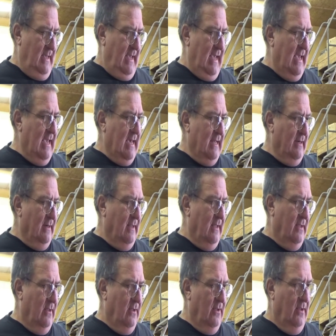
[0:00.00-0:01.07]
And
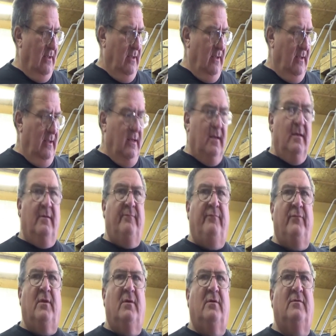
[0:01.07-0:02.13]

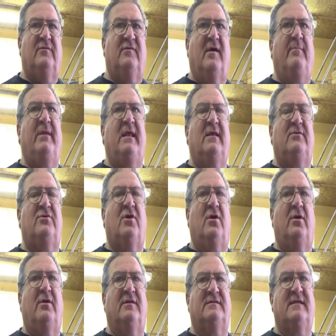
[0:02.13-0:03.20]
somebody had
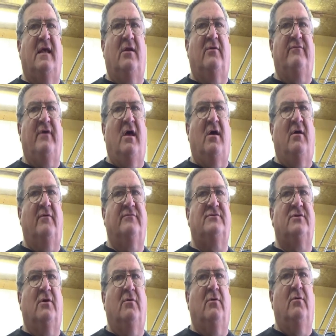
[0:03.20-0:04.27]
turned the center valve,
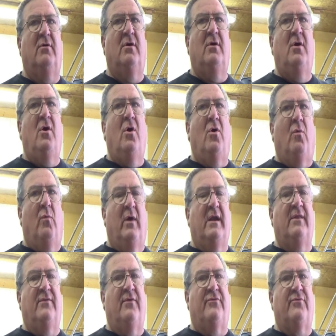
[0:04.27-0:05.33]
so one
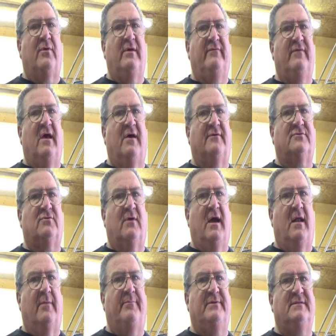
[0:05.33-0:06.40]
of the 3 valves are
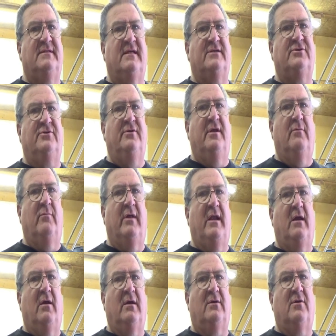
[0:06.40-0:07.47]
out of position, and when
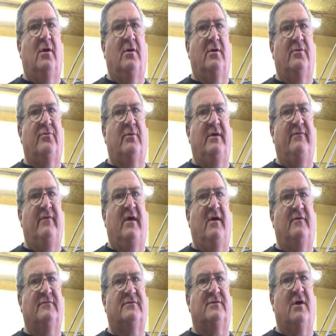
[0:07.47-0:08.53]
Eric turned the 3
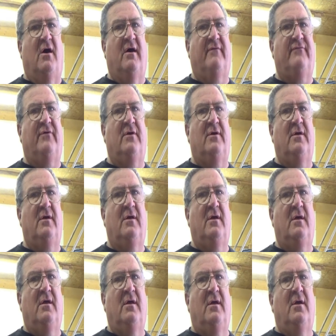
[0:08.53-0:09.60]
valves off,
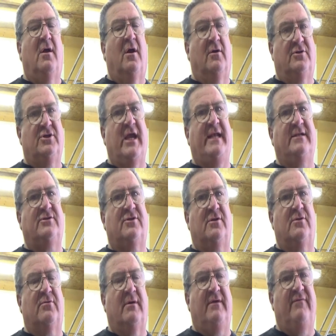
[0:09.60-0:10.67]
or changed
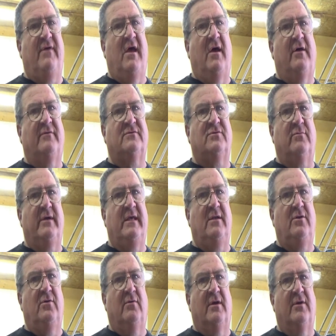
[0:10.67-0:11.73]
the 3 valves the way you
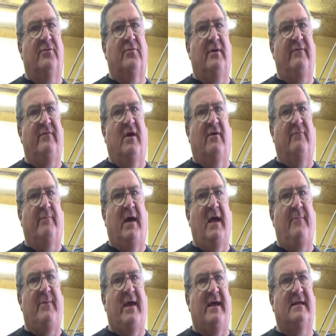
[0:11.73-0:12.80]
do on a 3-valve
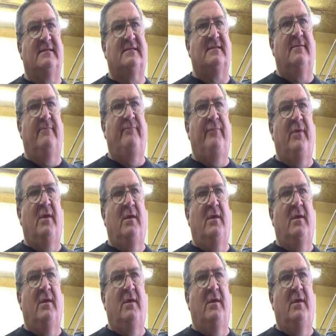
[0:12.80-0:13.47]
bypass,